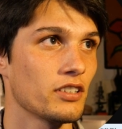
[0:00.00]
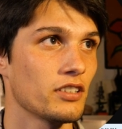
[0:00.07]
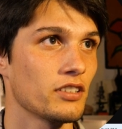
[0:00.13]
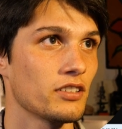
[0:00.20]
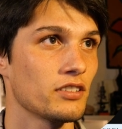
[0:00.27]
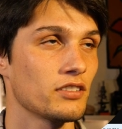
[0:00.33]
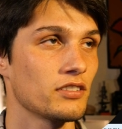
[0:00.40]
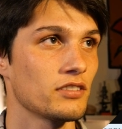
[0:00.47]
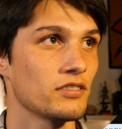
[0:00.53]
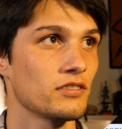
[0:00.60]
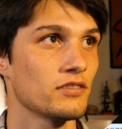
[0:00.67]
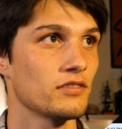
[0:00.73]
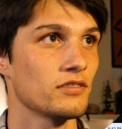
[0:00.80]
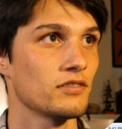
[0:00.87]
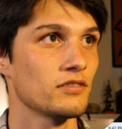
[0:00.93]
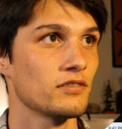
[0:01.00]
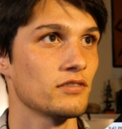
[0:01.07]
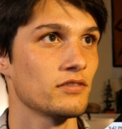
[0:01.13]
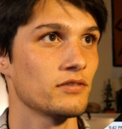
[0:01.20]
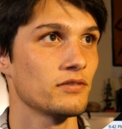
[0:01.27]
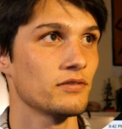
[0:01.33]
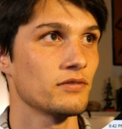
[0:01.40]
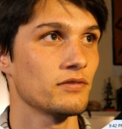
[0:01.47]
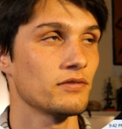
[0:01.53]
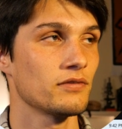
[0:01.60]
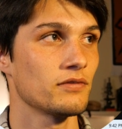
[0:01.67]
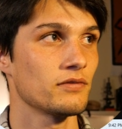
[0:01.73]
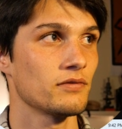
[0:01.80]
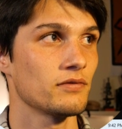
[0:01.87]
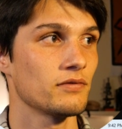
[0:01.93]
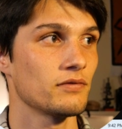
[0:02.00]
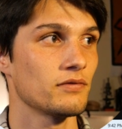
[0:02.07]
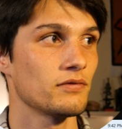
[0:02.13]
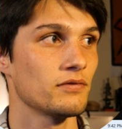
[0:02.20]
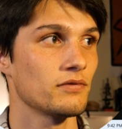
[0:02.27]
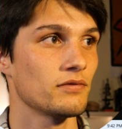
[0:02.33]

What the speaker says: (silence)